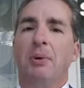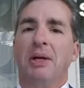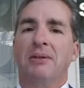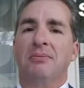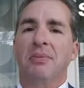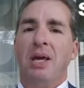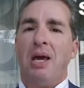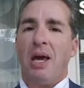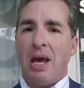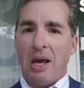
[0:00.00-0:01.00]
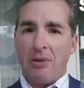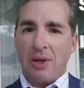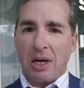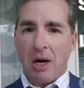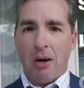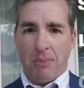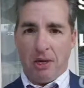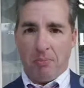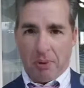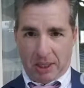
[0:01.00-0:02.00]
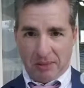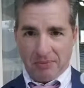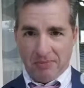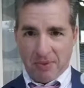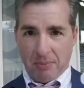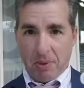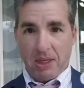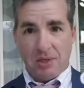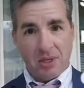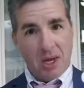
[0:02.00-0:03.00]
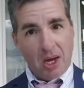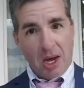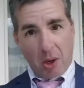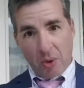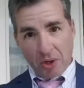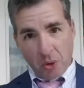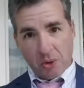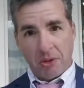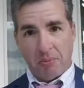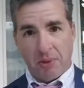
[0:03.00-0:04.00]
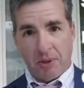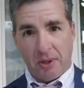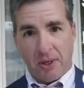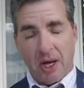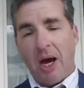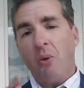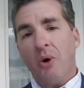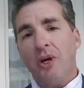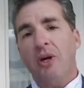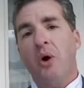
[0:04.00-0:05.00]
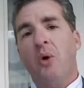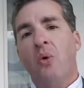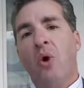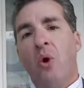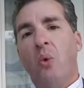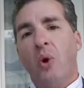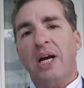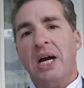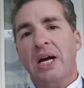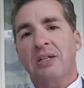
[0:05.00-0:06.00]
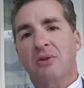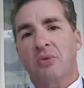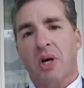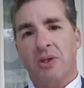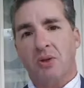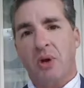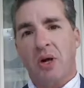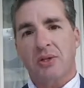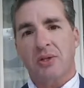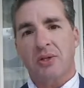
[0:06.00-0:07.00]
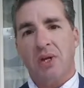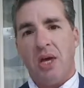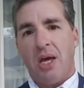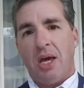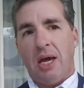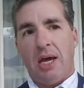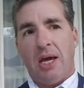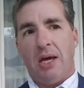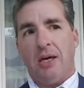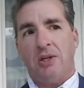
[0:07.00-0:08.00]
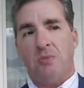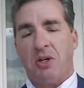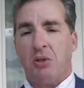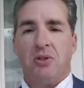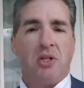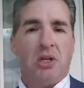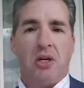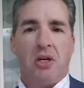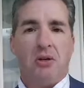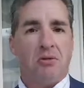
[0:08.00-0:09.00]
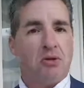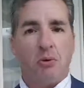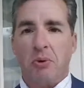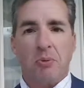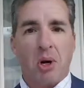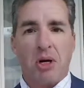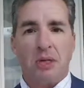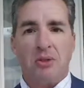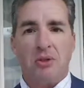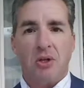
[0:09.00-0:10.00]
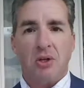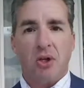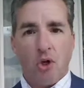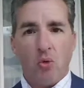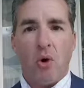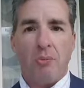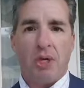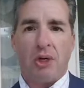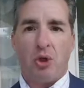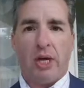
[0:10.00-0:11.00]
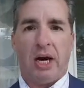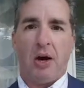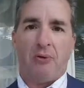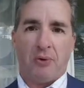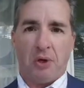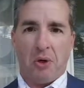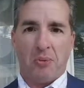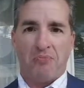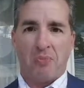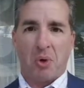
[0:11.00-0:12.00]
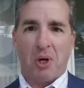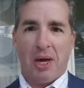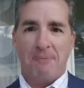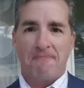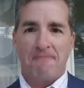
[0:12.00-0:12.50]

button, and the comment button, because I want your input. I want to know what kinds of restaurants and specialty supermarkets you want me to check out for you, okay?